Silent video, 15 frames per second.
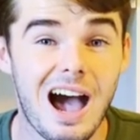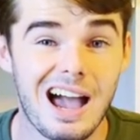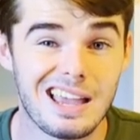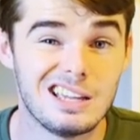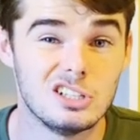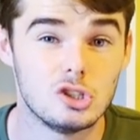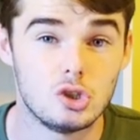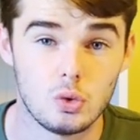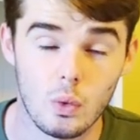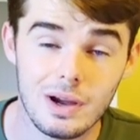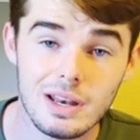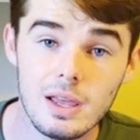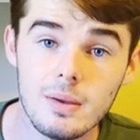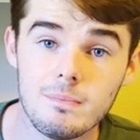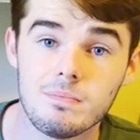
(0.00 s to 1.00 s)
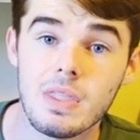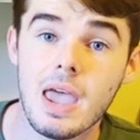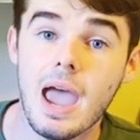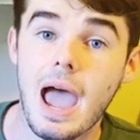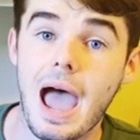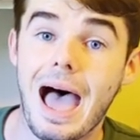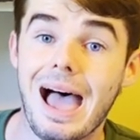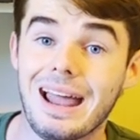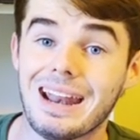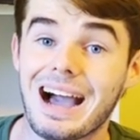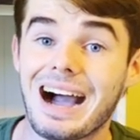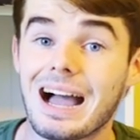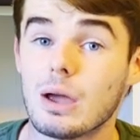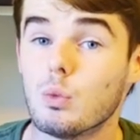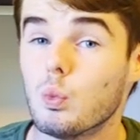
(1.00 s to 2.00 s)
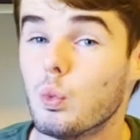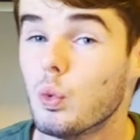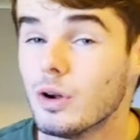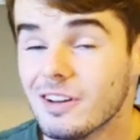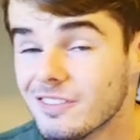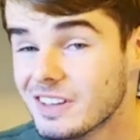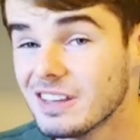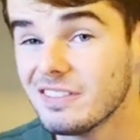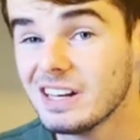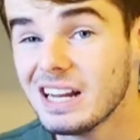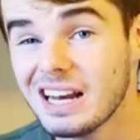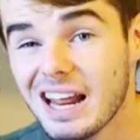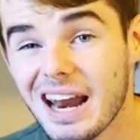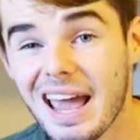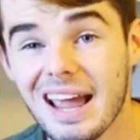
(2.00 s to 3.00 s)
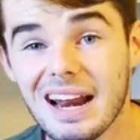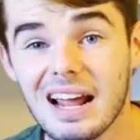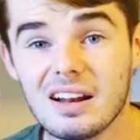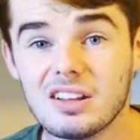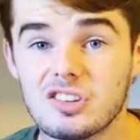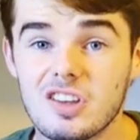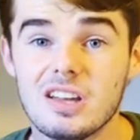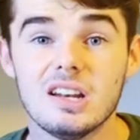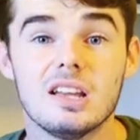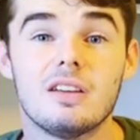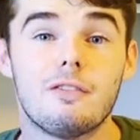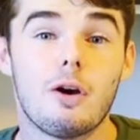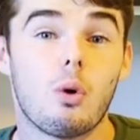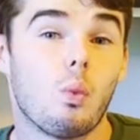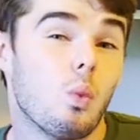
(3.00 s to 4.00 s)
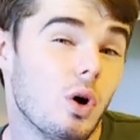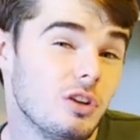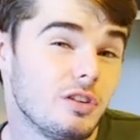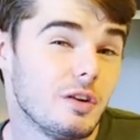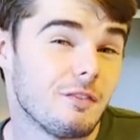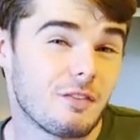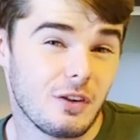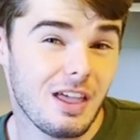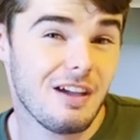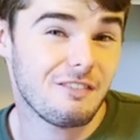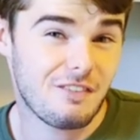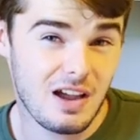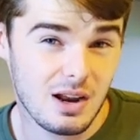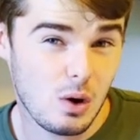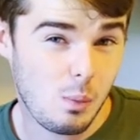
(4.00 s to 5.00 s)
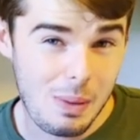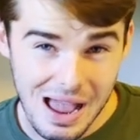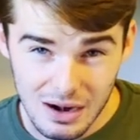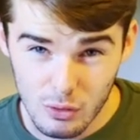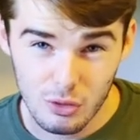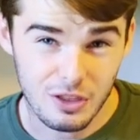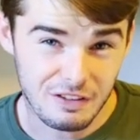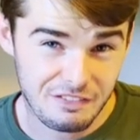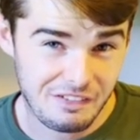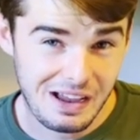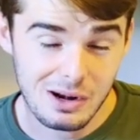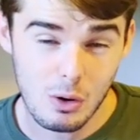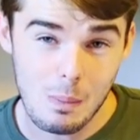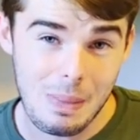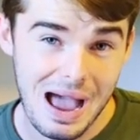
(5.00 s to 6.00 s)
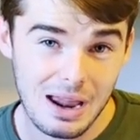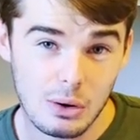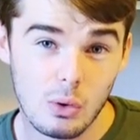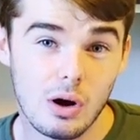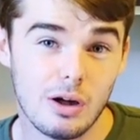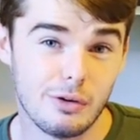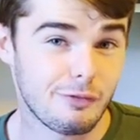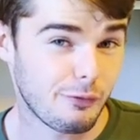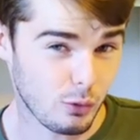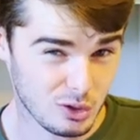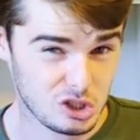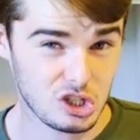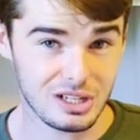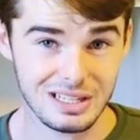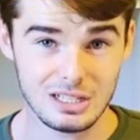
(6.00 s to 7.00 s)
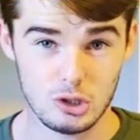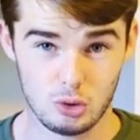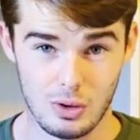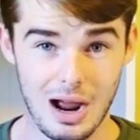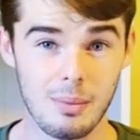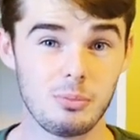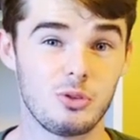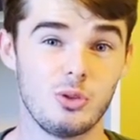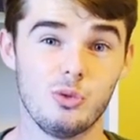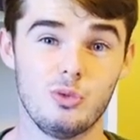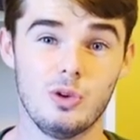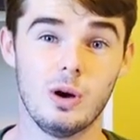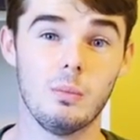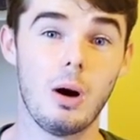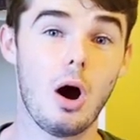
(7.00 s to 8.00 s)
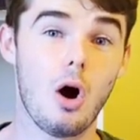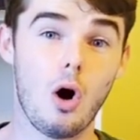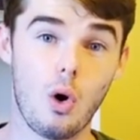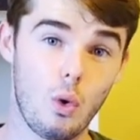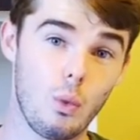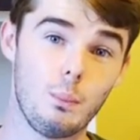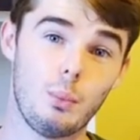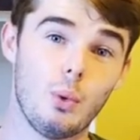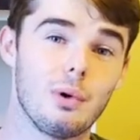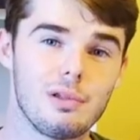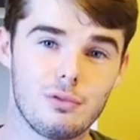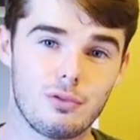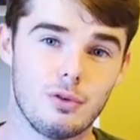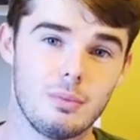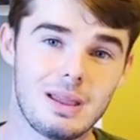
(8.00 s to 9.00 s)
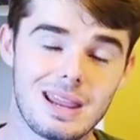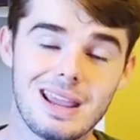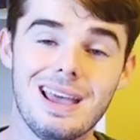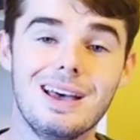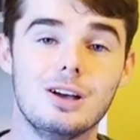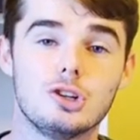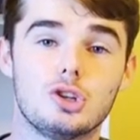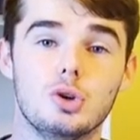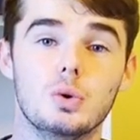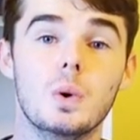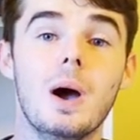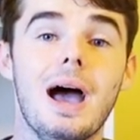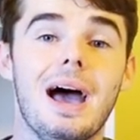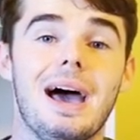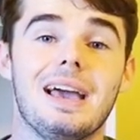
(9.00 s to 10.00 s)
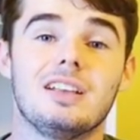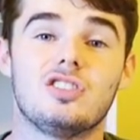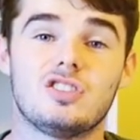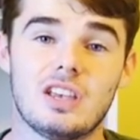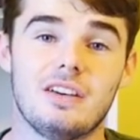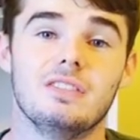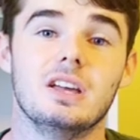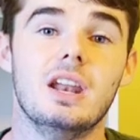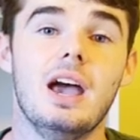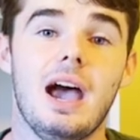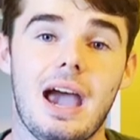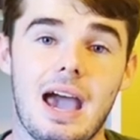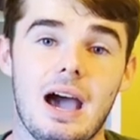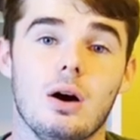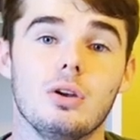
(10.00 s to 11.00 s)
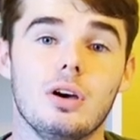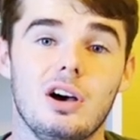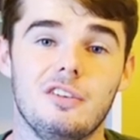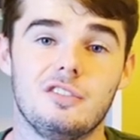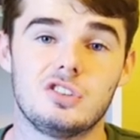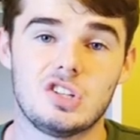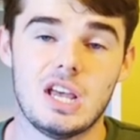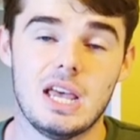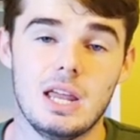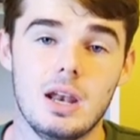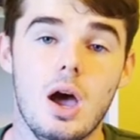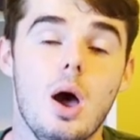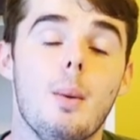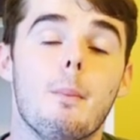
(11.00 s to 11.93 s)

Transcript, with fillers: I enjoyed it. And I would have given it an 8 out of 10 if it wasn't for that final battle. The final battle unfortunately drops the film a whole point for me to a 7 out of 10.